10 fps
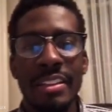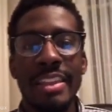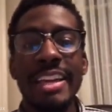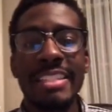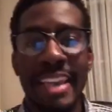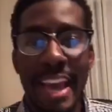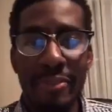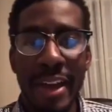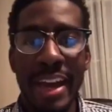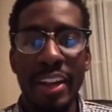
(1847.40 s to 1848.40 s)
Thanks, Gab,
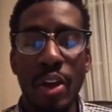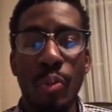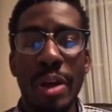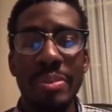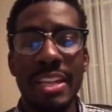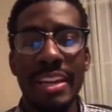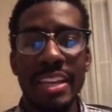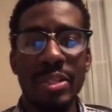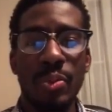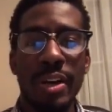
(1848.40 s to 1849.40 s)
for adding her website
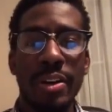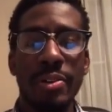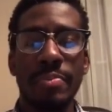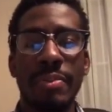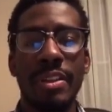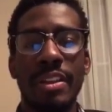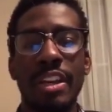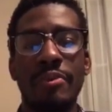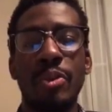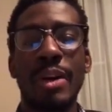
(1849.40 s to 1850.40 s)
as well.
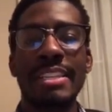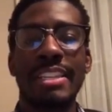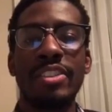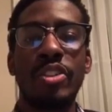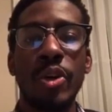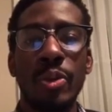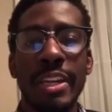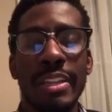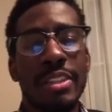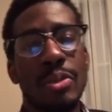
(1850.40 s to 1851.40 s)
If you guys can
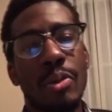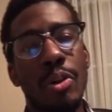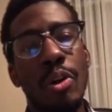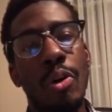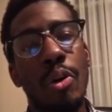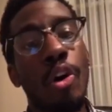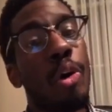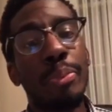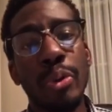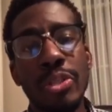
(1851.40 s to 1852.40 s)
donate, this will go, all
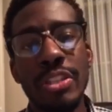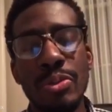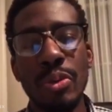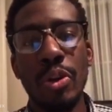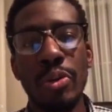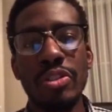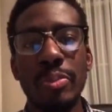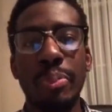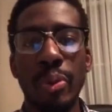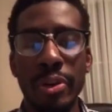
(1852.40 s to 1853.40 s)
proceeds will go to
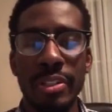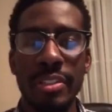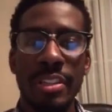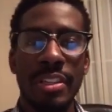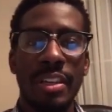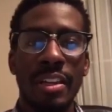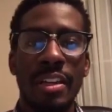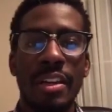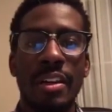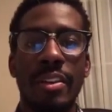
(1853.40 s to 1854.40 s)
support
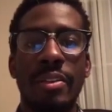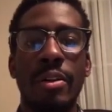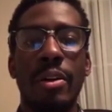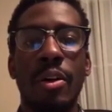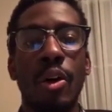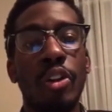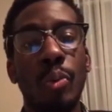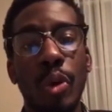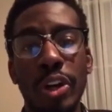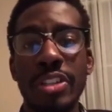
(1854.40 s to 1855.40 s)
all the
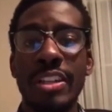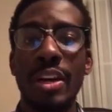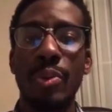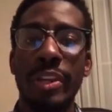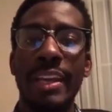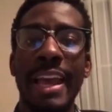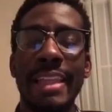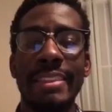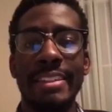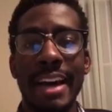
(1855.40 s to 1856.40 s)
workers that are working
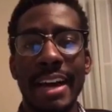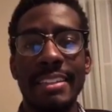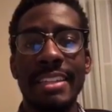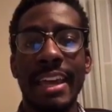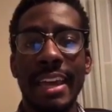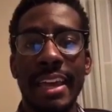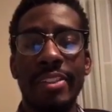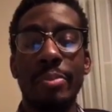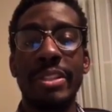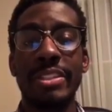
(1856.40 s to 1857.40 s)
at the DOT
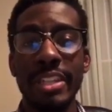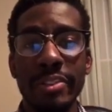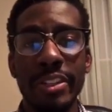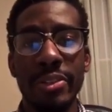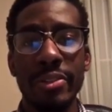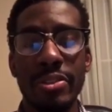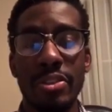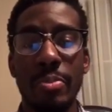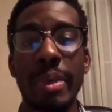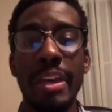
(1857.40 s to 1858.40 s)
and the materials
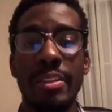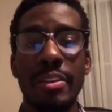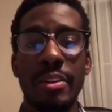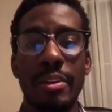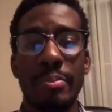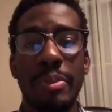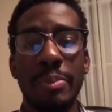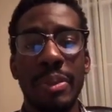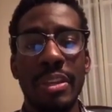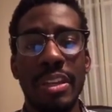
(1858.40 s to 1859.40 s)
to make the
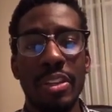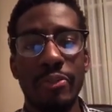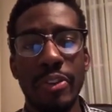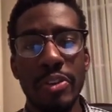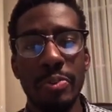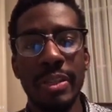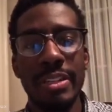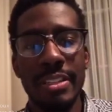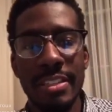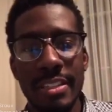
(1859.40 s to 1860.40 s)
PPE in the first
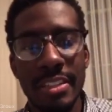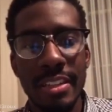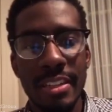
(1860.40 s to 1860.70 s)
place.